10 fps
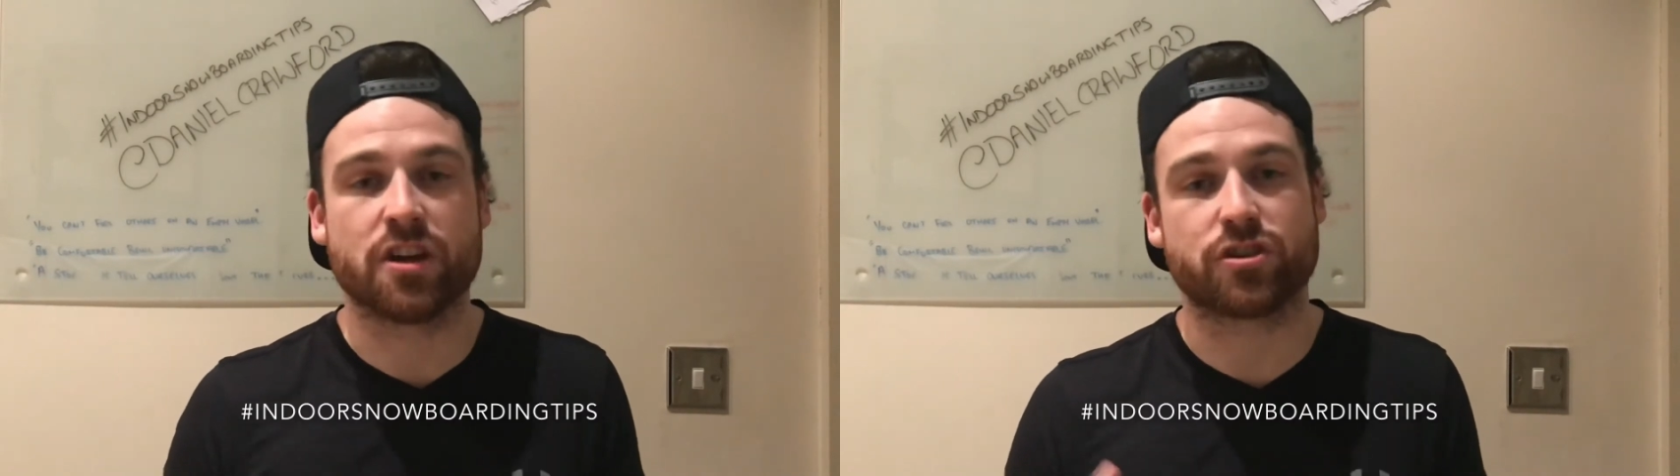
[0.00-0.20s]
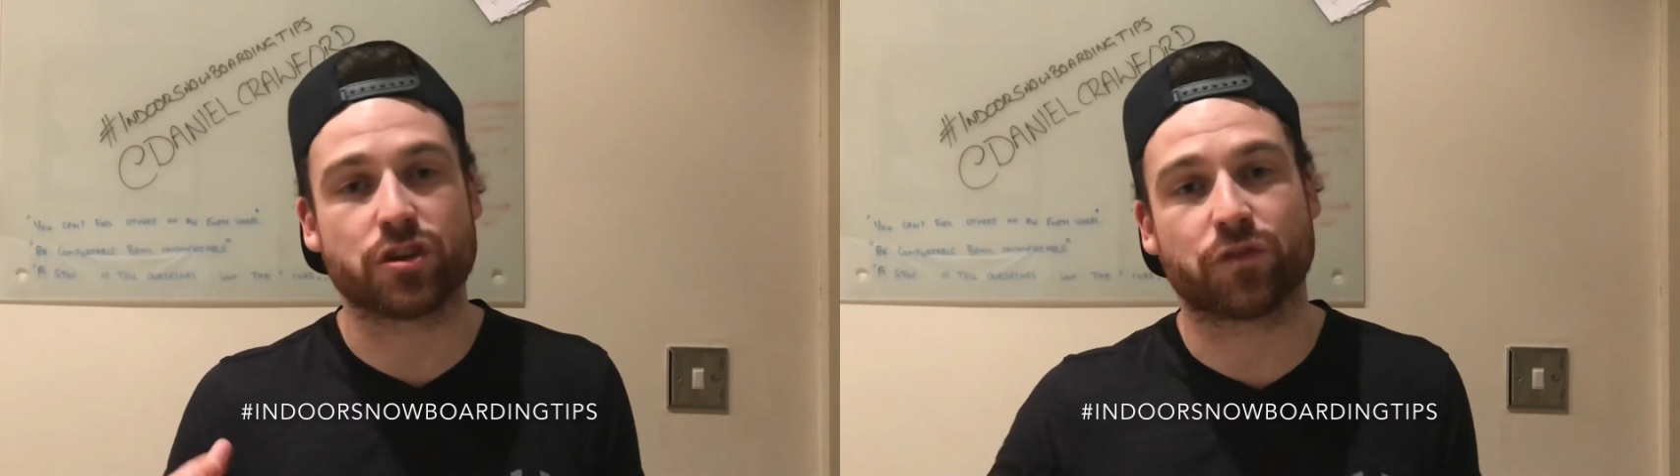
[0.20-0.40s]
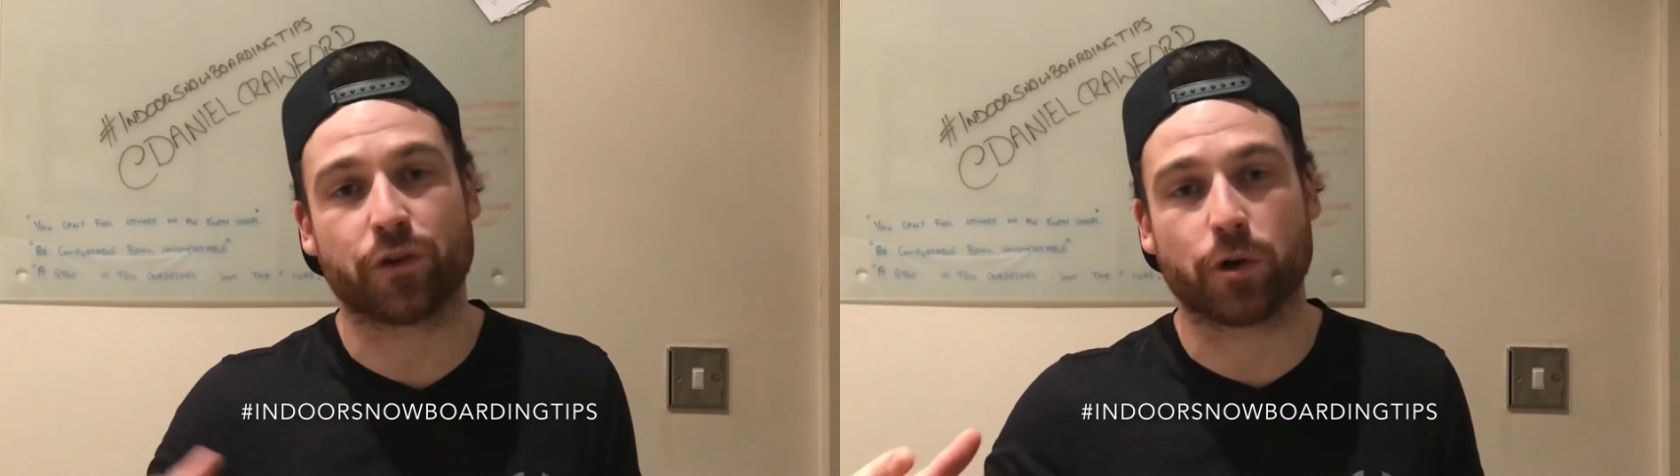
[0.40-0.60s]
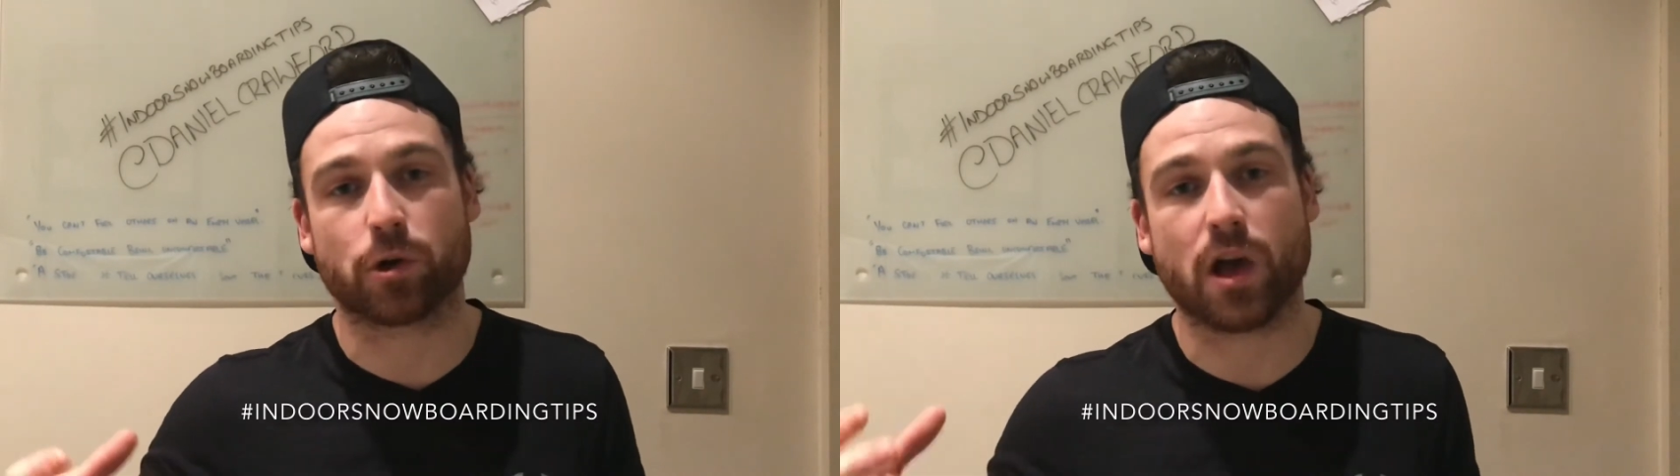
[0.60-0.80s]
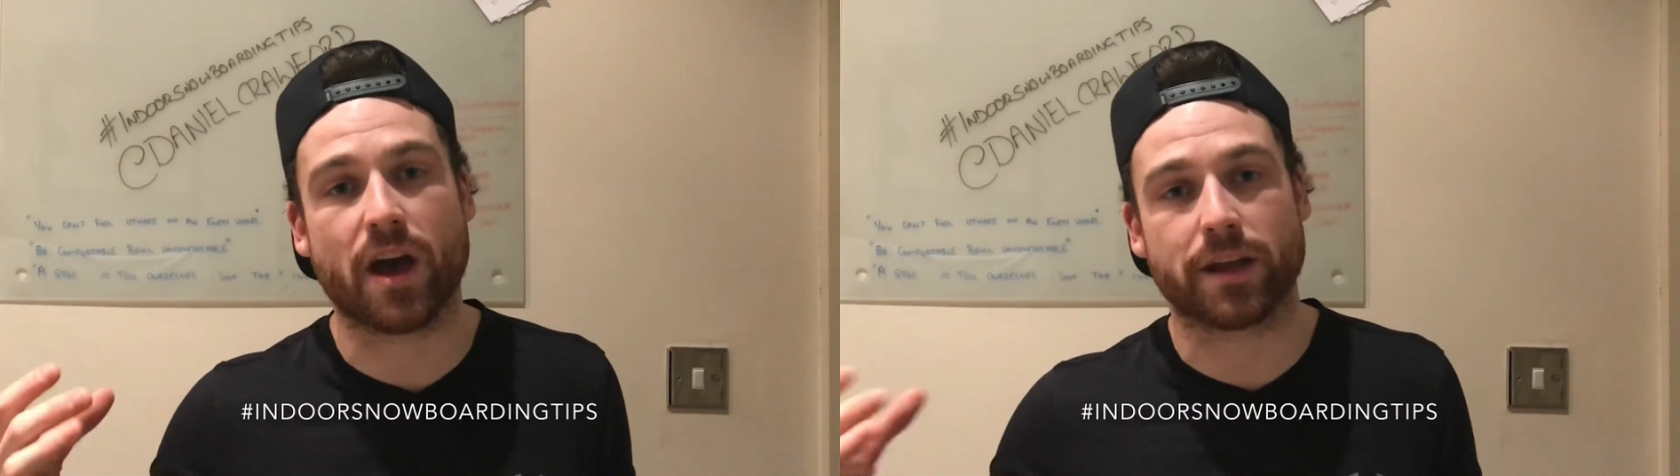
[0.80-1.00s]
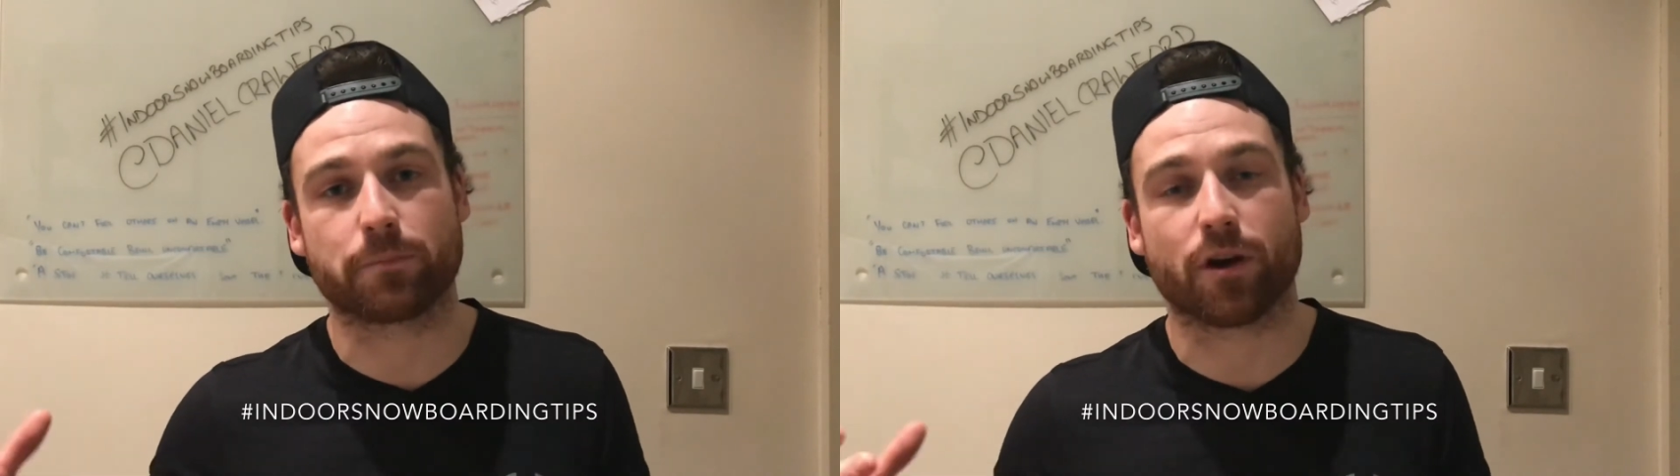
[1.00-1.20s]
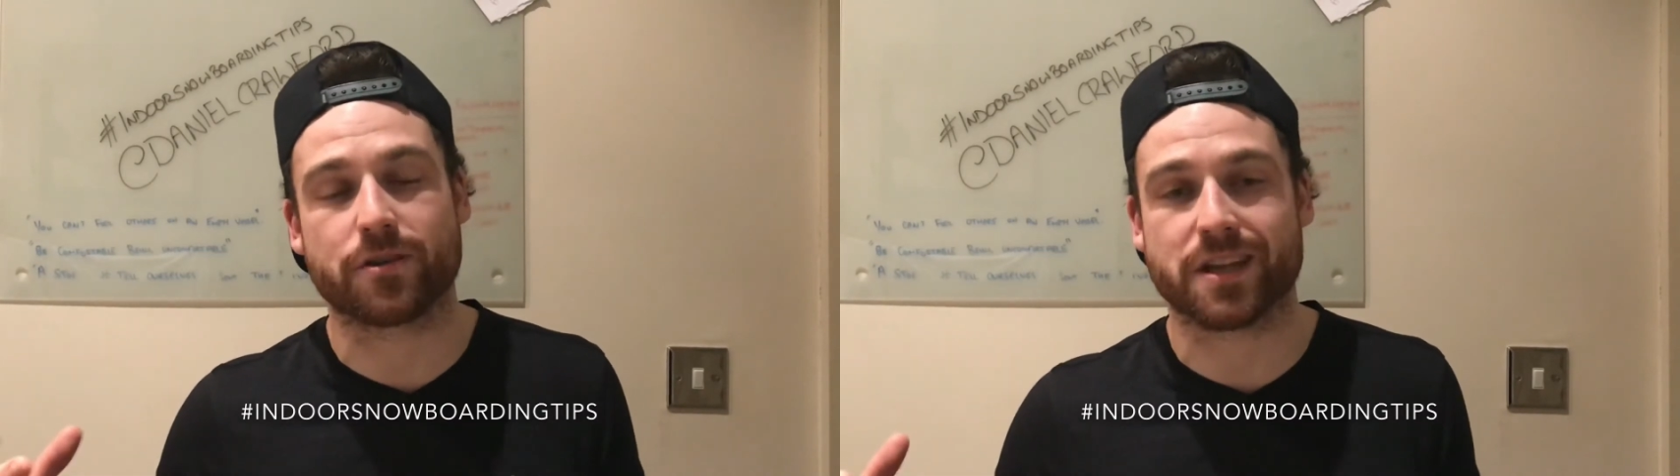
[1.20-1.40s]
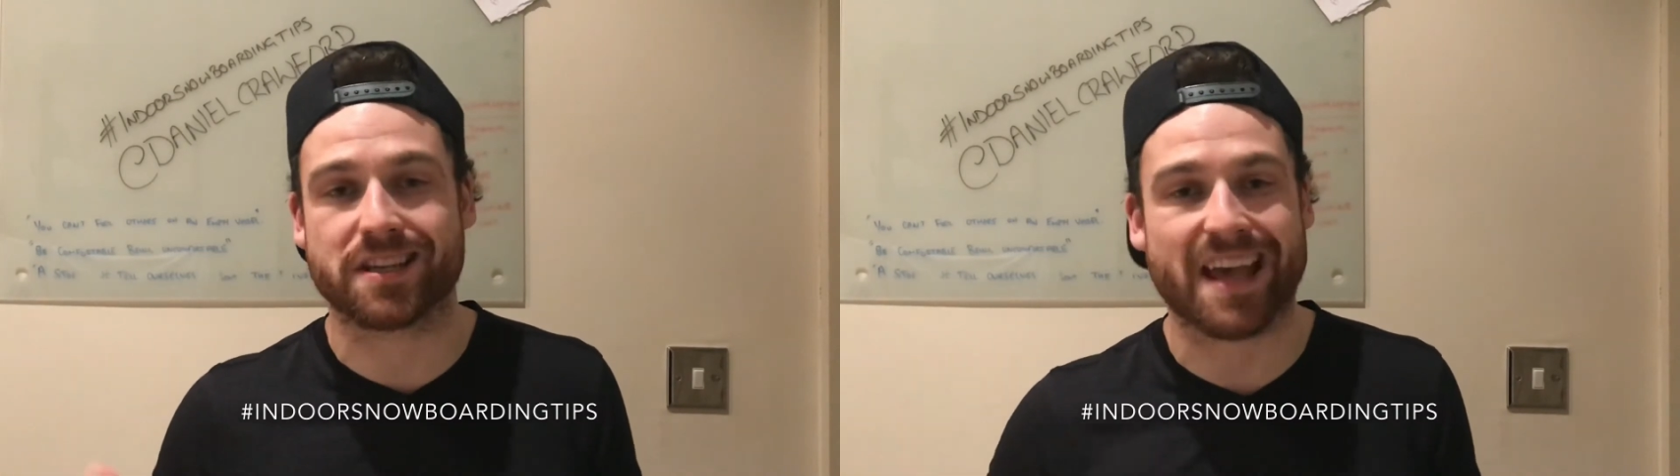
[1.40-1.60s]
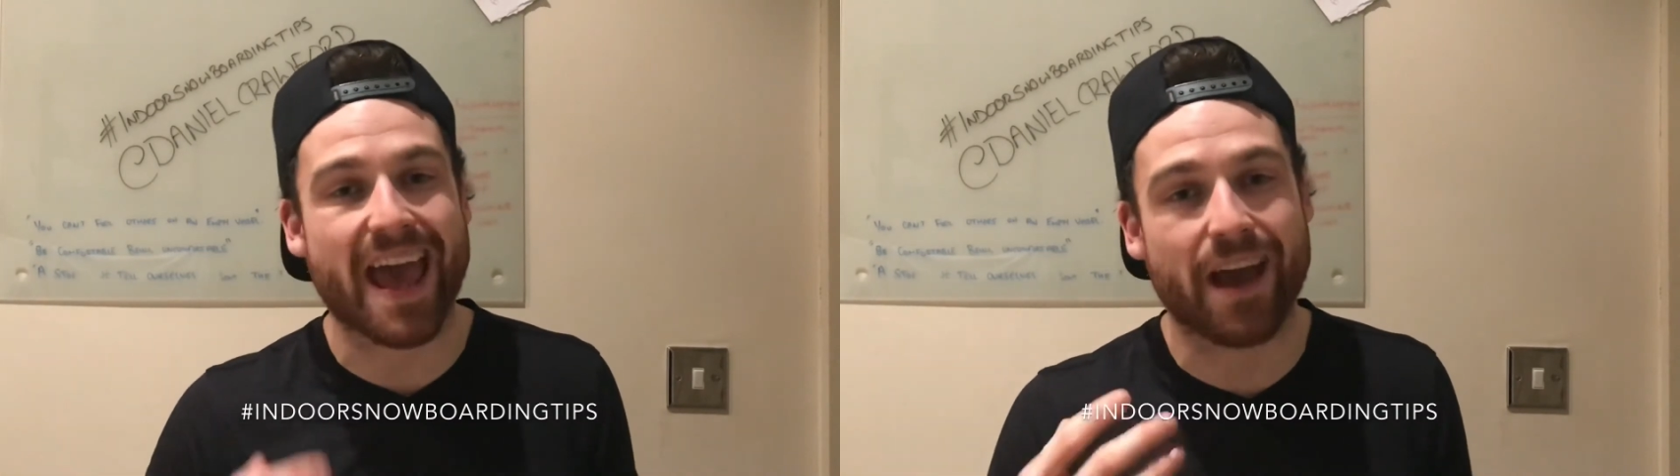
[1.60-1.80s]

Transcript: just through your learning process.